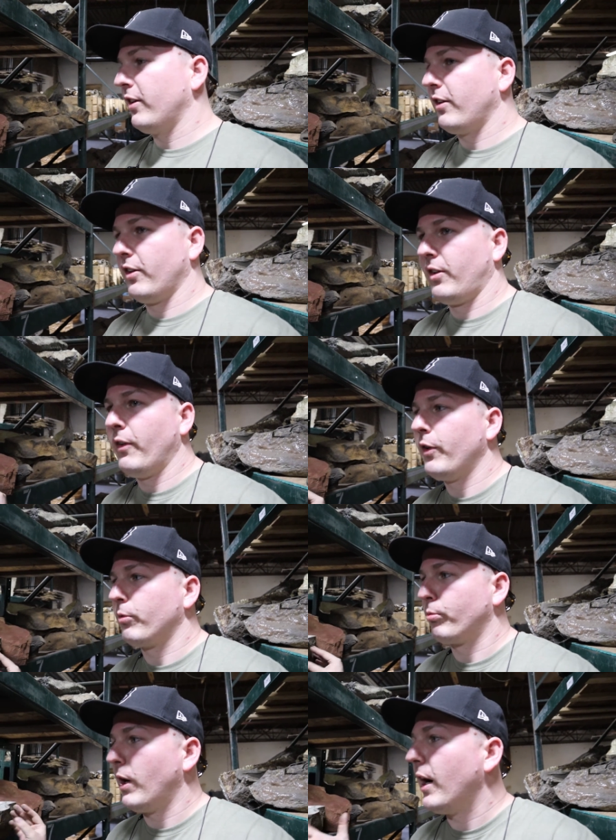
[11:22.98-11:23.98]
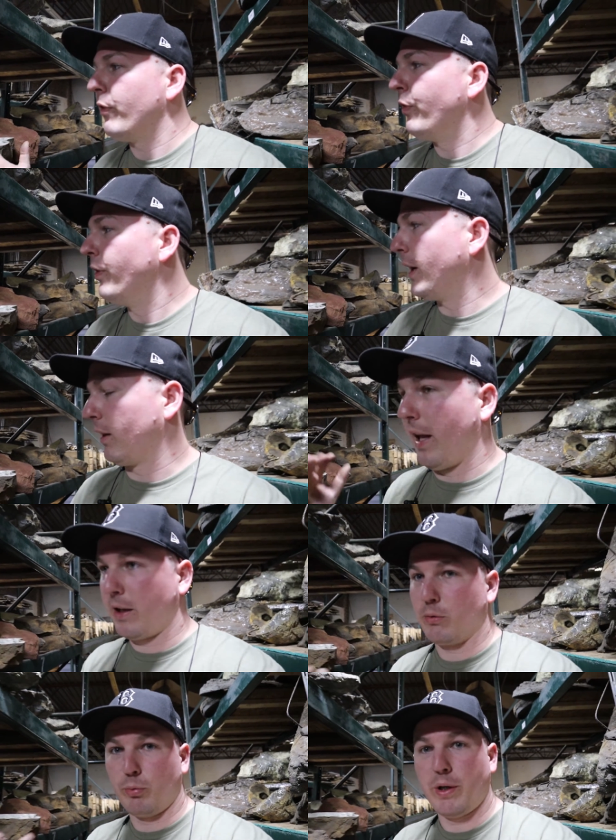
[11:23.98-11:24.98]
it, since this stuff is rough and
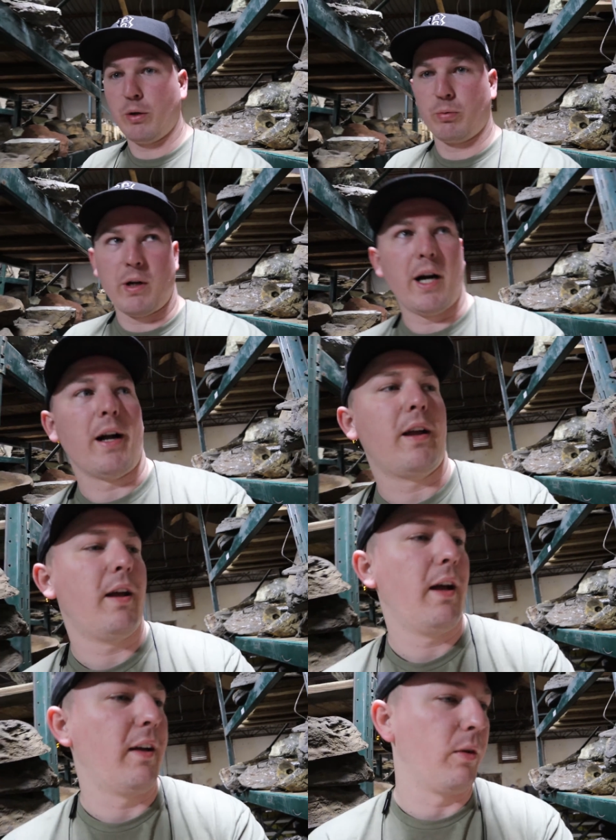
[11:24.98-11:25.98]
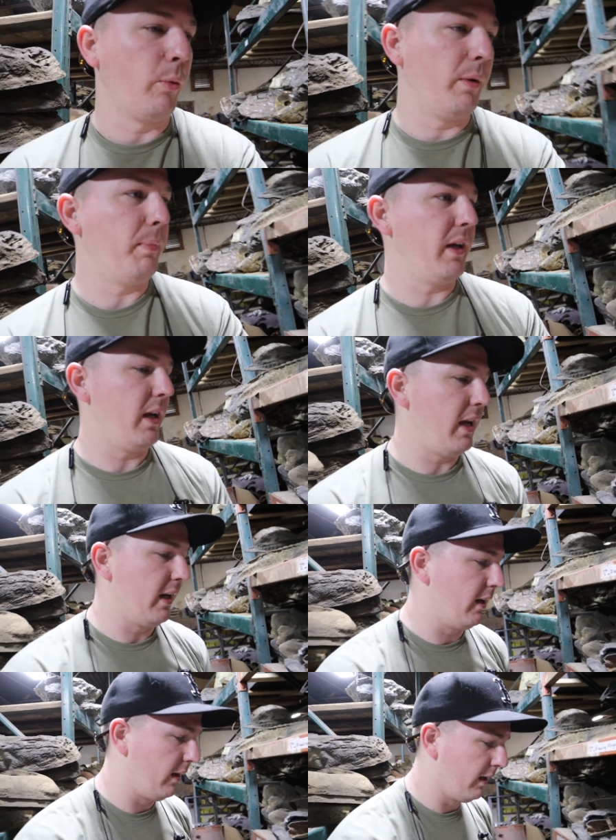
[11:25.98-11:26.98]
like a real rock as it would be
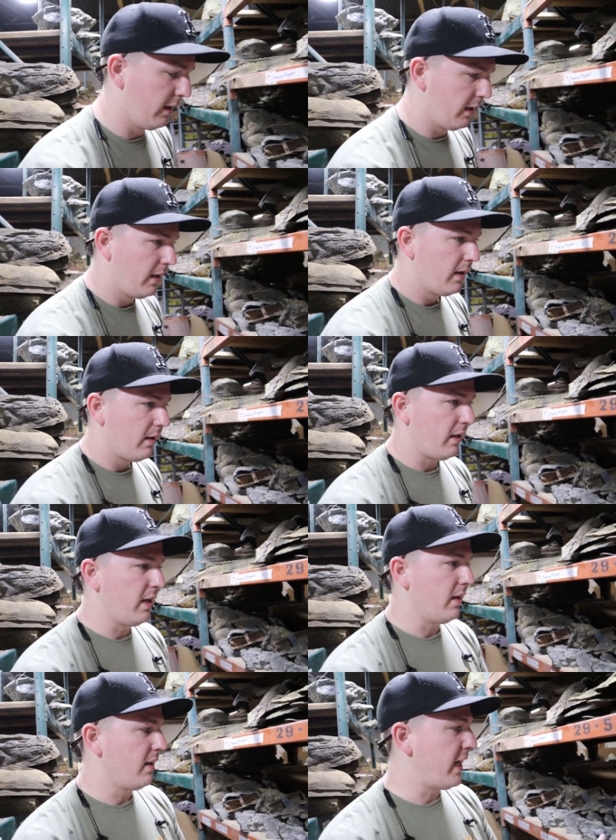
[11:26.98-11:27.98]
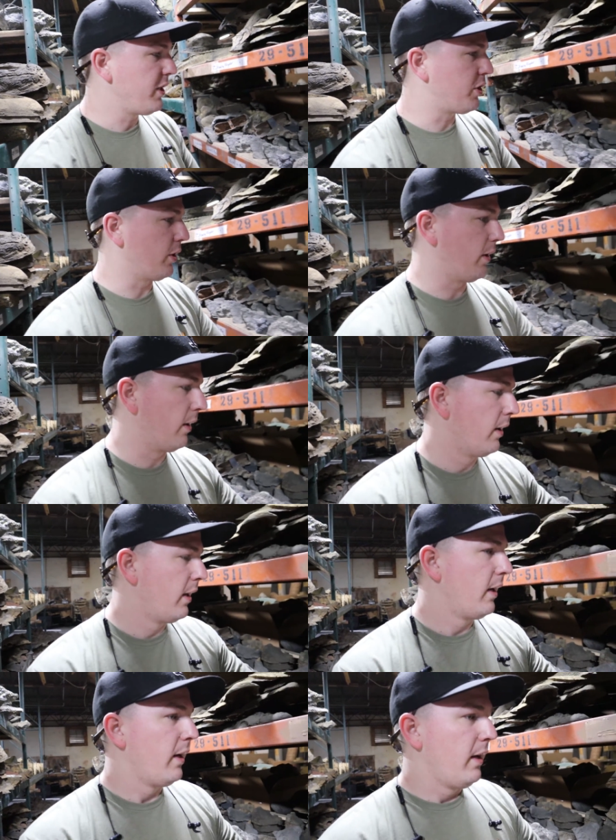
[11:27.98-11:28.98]
in, in nature,
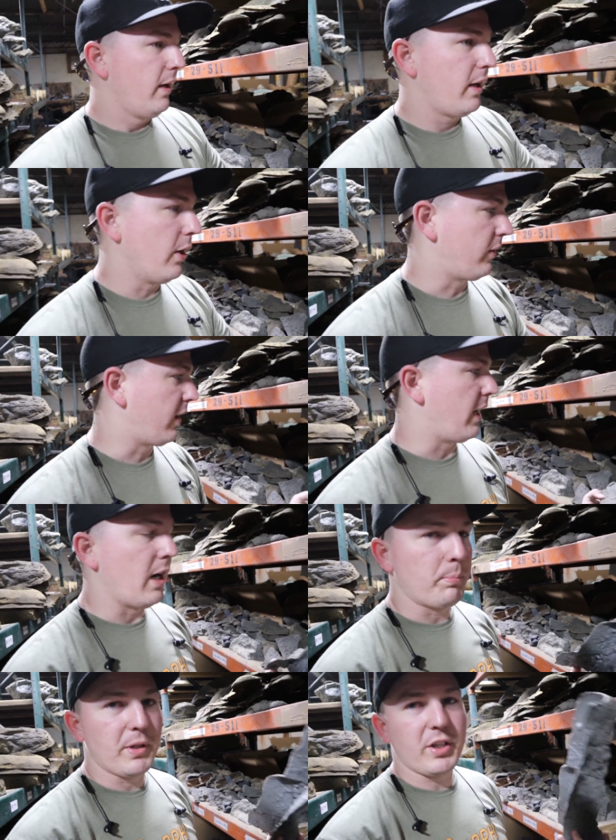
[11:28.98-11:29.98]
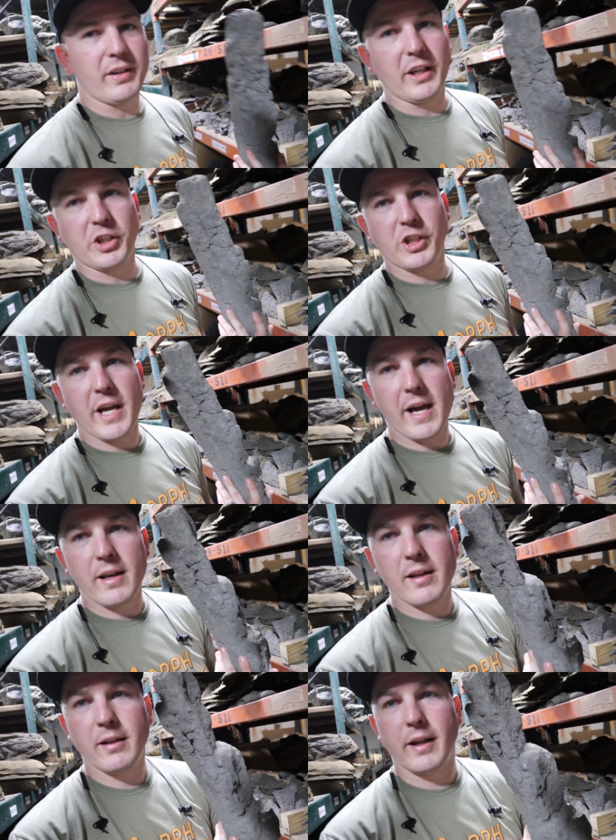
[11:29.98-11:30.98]
you know, it's gonna help the snake
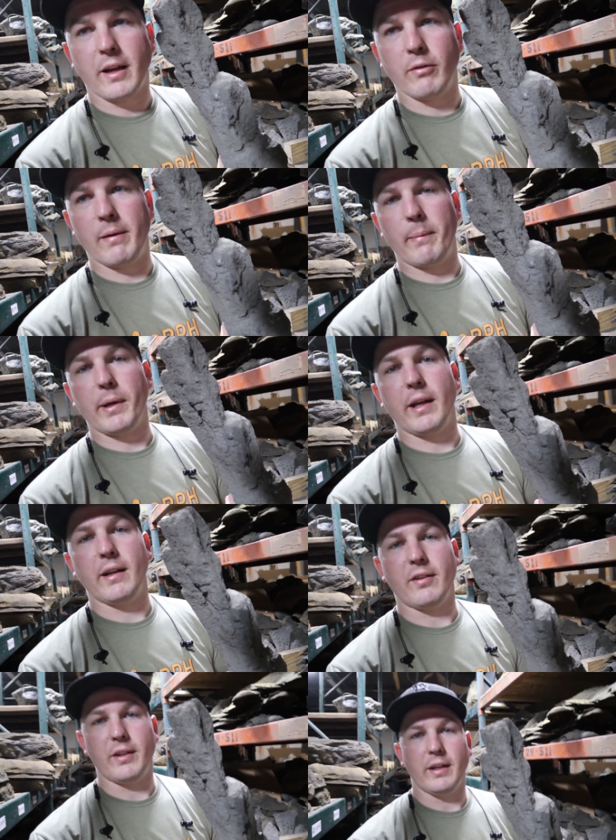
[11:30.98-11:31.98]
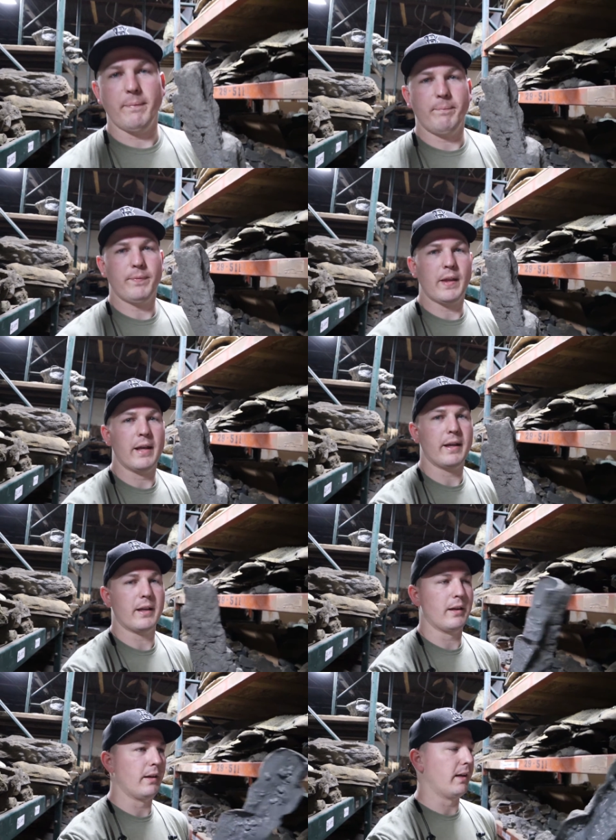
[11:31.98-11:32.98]
shed. They can rub up against it. They
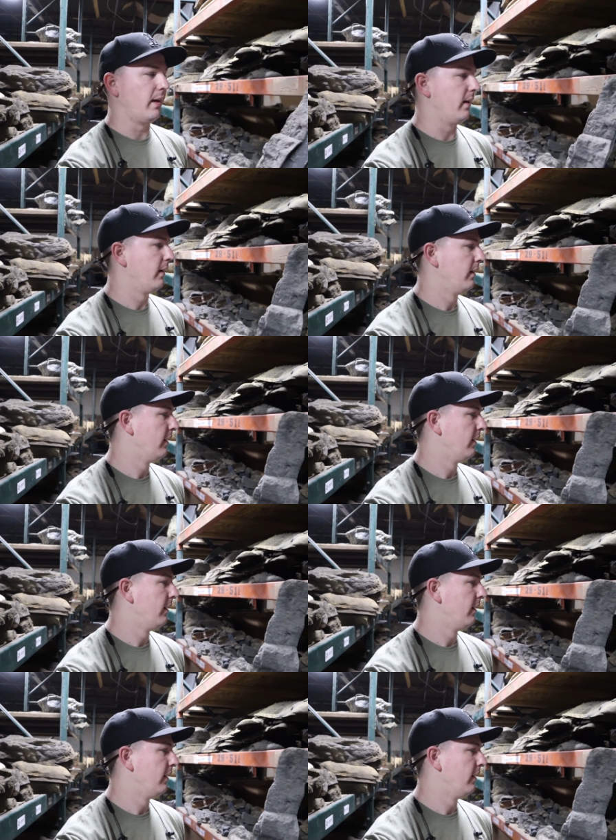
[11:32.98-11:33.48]
can, uh,